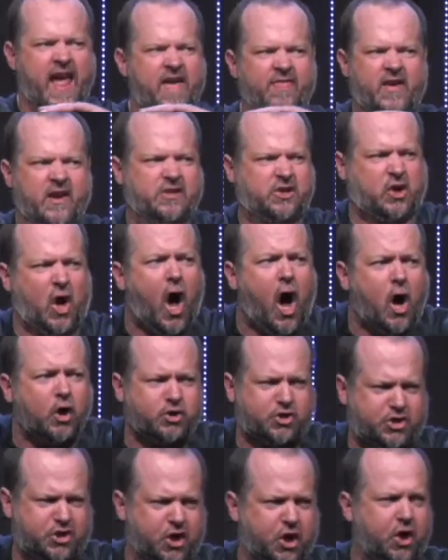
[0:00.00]
in this
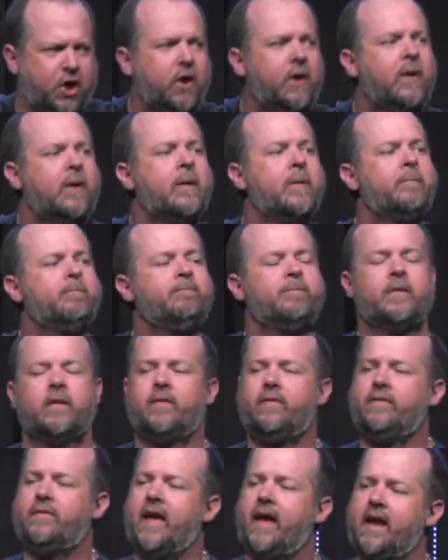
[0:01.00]
culture
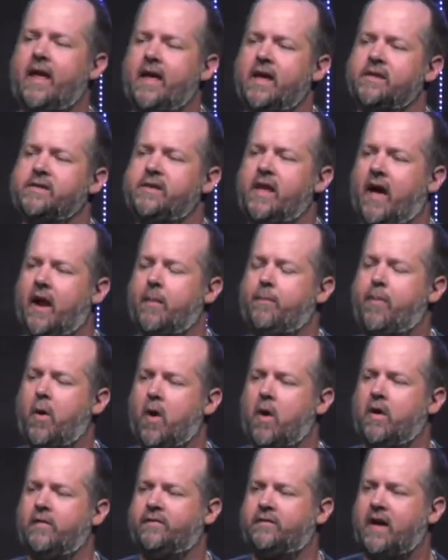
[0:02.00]
that is not a
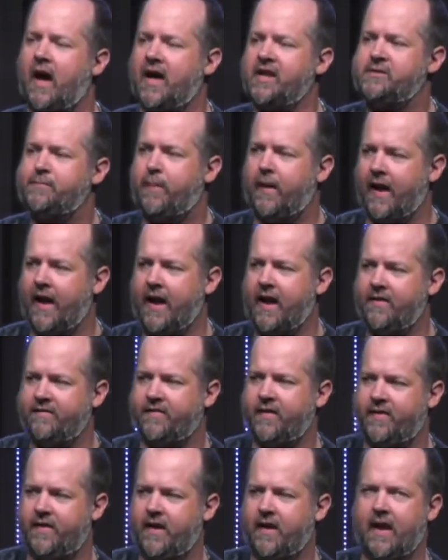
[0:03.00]
part of God's plan
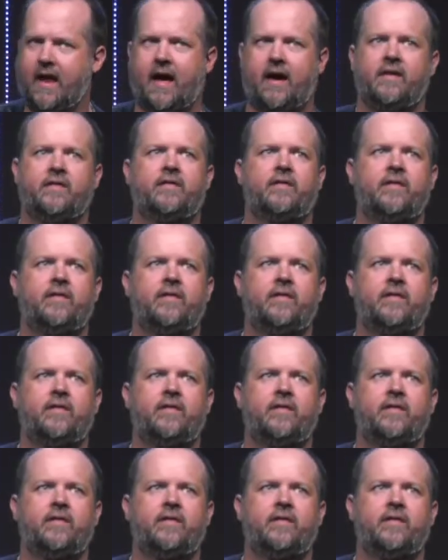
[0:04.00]
for their life.